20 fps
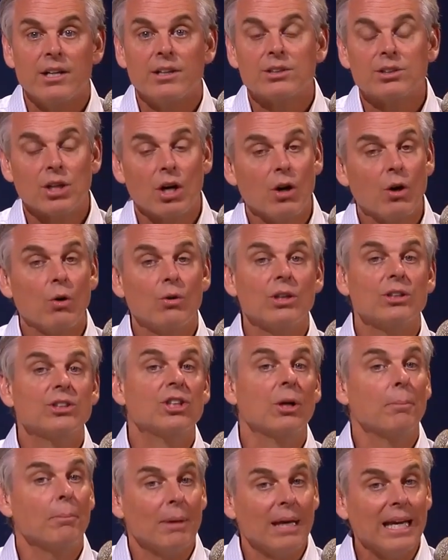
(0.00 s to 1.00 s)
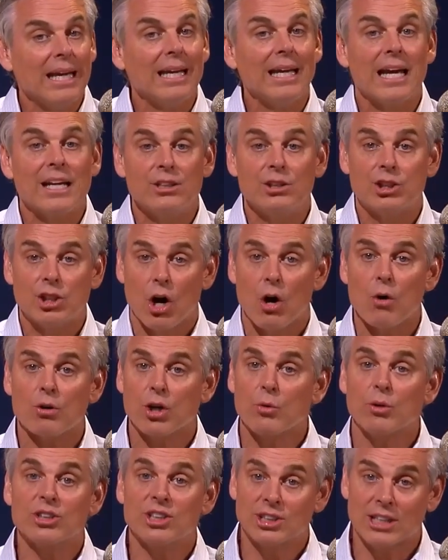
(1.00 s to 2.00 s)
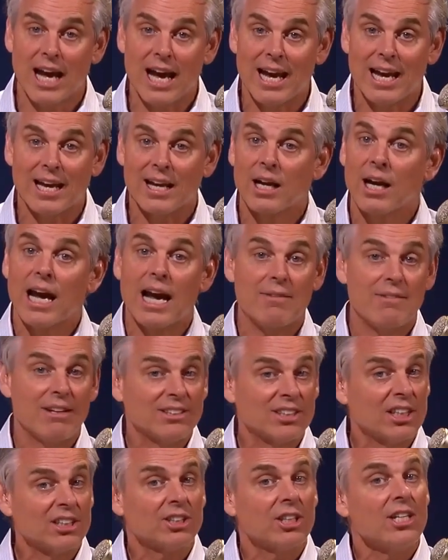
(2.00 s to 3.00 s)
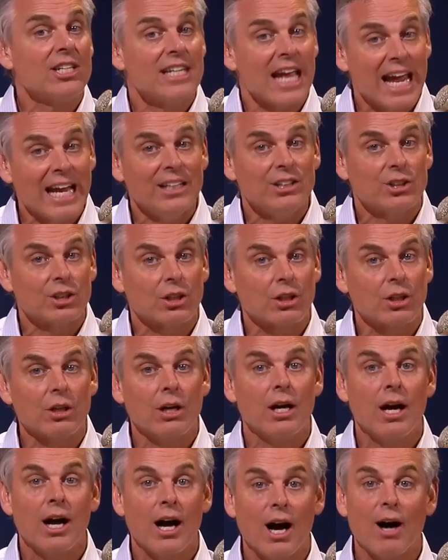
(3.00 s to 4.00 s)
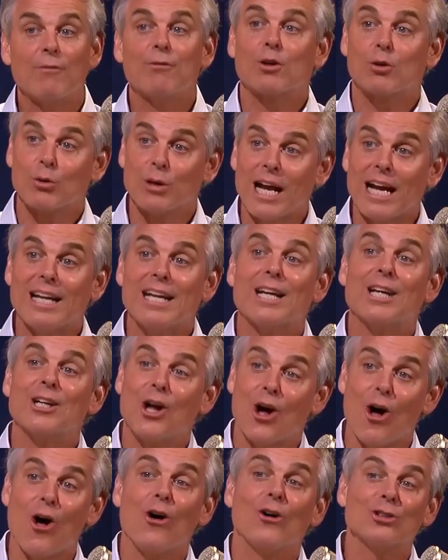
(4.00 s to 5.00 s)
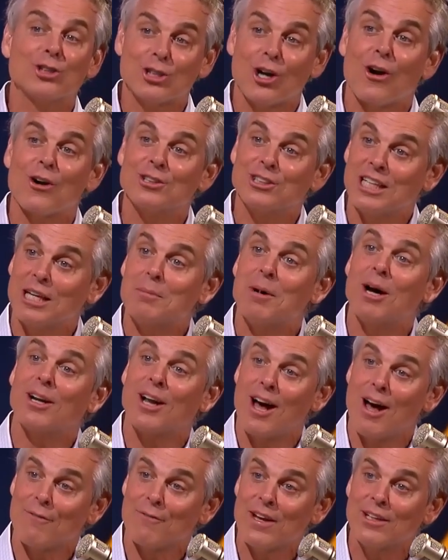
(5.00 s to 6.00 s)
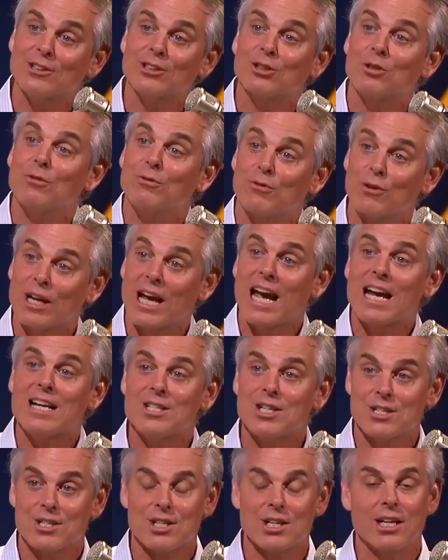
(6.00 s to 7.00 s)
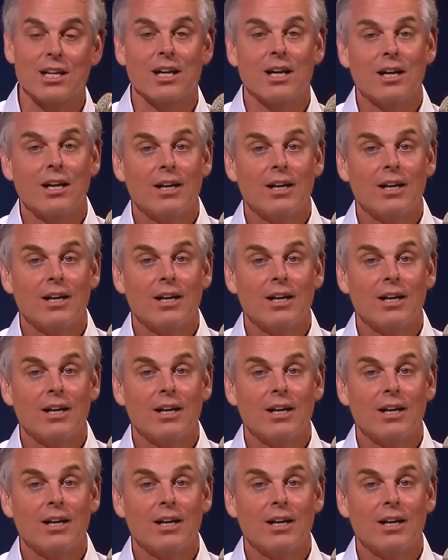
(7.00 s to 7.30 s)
So to me, Njoku is saying, and this is the danger of creating an all-star team on offense through free agency.